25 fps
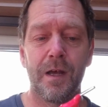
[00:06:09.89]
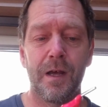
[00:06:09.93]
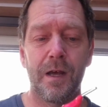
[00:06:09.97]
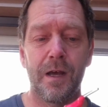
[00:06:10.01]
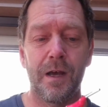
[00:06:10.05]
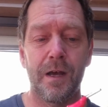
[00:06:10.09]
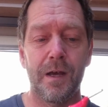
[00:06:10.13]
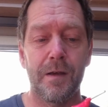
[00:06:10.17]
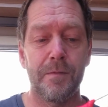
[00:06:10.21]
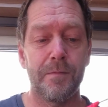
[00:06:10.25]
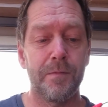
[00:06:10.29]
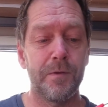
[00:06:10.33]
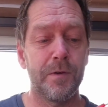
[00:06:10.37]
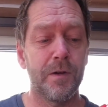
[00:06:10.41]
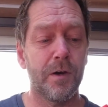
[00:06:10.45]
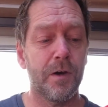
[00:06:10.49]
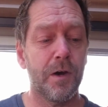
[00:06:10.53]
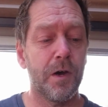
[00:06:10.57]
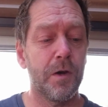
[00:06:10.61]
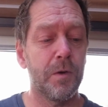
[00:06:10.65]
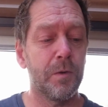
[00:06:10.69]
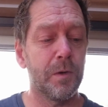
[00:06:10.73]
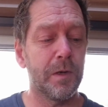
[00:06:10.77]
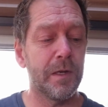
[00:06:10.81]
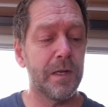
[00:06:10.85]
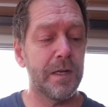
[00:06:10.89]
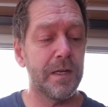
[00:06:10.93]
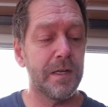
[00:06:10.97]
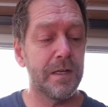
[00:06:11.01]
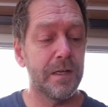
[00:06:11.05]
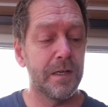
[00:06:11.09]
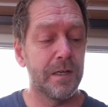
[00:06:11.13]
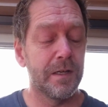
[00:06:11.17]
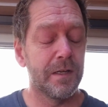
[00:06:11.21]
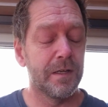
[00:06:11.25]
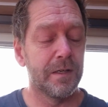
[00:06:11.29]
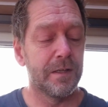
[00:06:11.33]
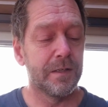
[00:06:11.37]
Not only
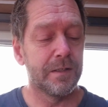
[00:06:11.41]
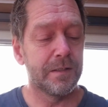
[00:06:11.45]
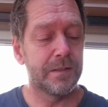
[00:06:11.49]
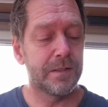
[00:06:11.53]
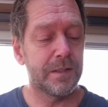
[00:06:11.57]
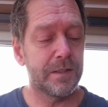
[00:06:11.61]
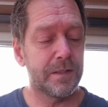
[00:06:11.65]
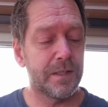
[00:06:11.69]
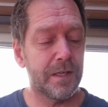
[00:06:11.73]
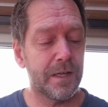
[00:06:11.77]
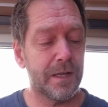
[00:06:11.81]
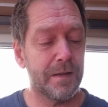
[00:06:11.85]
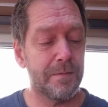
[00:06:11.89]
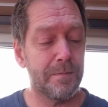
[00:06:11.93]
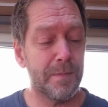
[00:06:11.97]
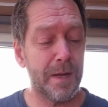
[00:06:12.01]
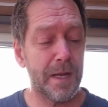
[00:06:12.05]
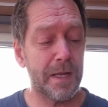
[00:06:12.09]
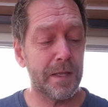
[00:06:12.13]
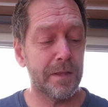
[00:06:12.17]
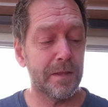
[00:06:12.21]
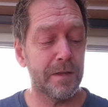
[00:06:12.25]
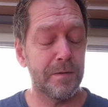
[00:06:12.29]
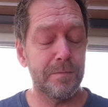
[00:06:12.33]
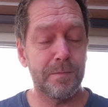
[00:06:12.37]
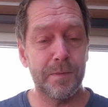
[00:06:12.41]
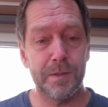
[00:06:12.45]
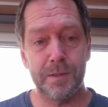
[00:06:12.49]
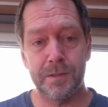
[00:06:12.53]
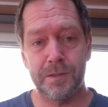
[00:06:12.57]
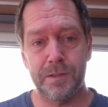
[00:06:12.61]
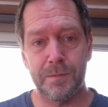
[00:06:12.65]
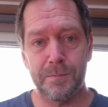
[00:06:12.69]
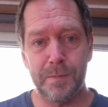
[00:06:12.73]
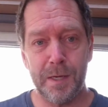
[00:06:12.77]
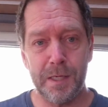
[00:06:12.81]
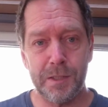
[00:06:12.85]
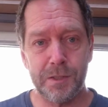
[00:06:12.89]
did they make them
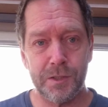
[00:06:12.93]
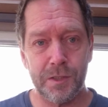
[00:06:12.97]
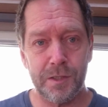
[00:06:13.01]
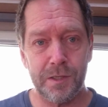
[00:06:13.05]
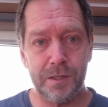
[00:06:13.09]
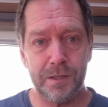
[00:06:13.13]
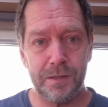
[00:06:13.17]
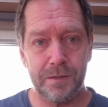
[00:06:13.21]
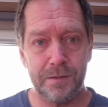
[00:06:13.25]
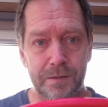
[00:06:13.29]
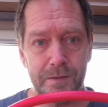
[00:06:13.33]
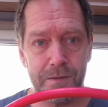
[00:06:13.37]
to measure,